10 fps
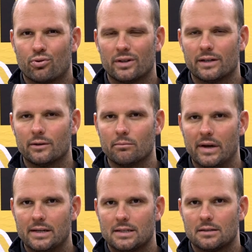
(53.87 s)
pretty good
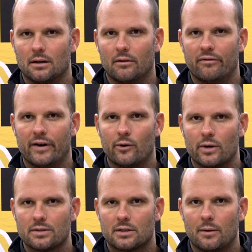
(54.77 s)
mix of
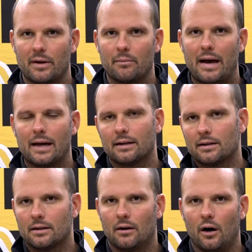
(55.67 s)
veterans coming back.
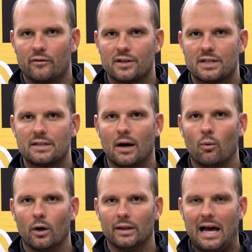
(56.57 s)
Obviously, that
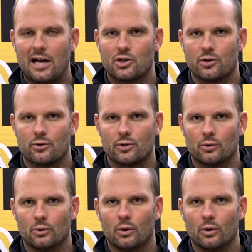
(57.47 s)
one last year, so